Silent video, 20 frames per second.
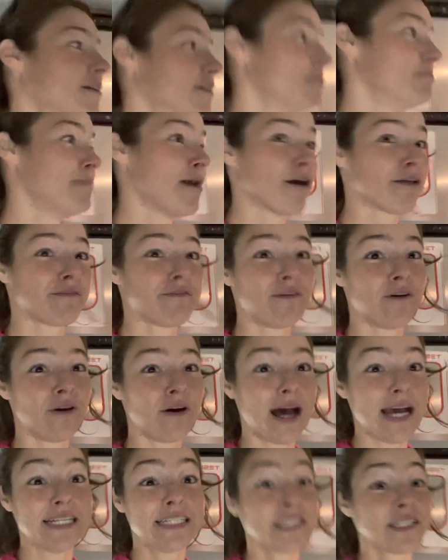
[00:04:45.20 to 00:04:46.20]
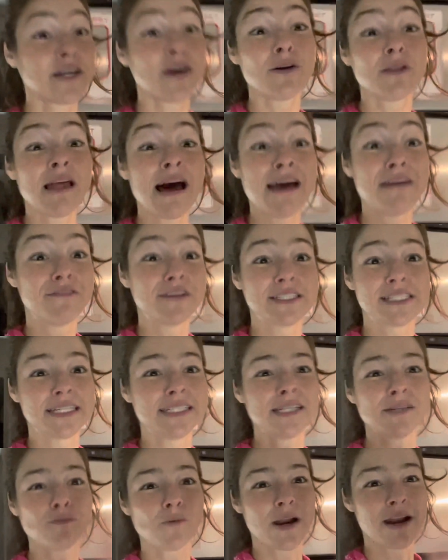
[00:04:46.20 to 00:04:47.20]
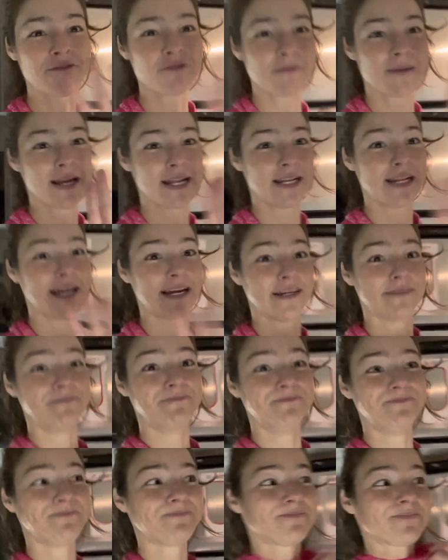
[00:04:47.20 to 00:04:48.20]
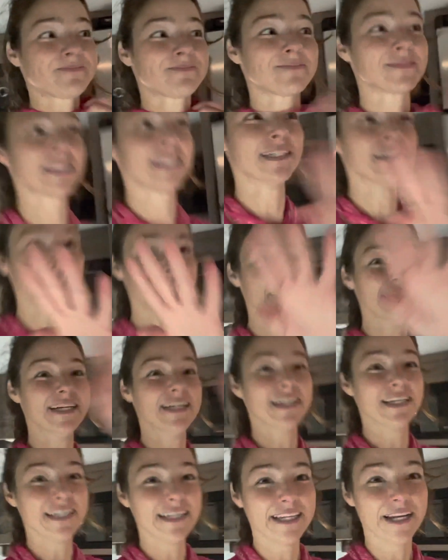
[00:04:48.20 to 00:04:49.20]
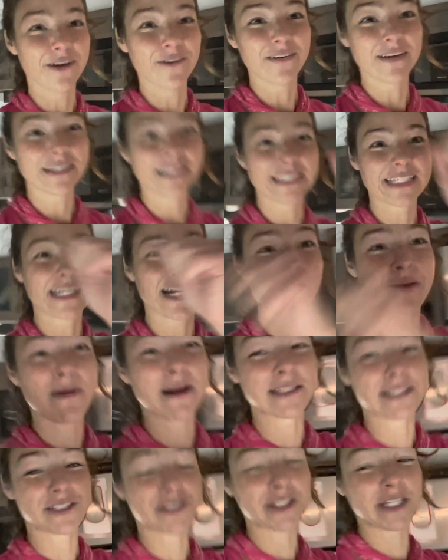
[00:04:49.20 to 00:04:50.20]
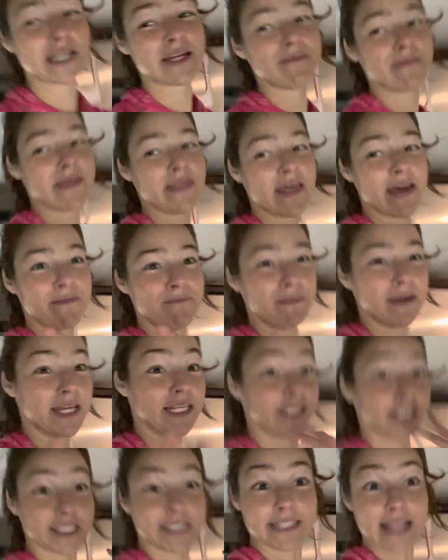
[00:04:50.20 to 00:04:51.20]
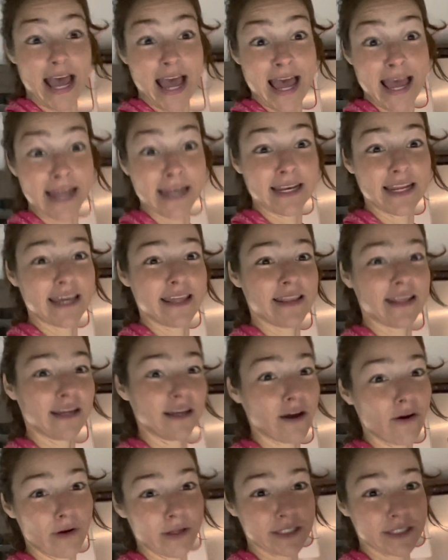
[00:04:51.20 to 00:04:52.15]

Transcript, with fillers: Mouthful. I didn't go live because I didn't want everybody to, you know, come on stream and then me just end and then go to